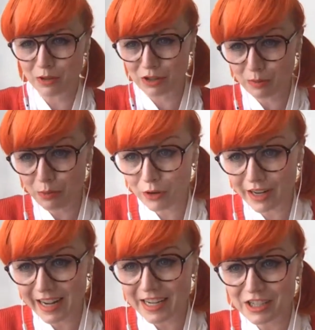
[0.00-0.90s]
a customer
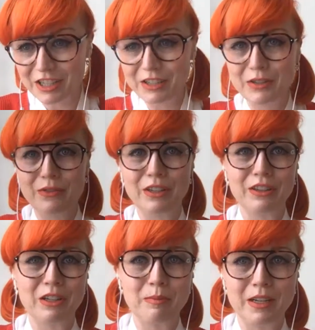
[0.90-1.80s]
support
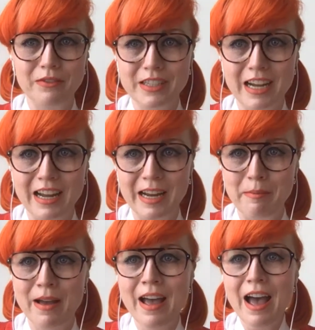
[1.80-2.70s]
agent for a little bit of
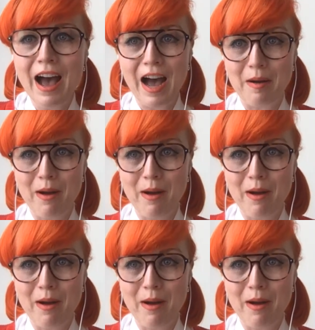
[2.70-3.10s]
time.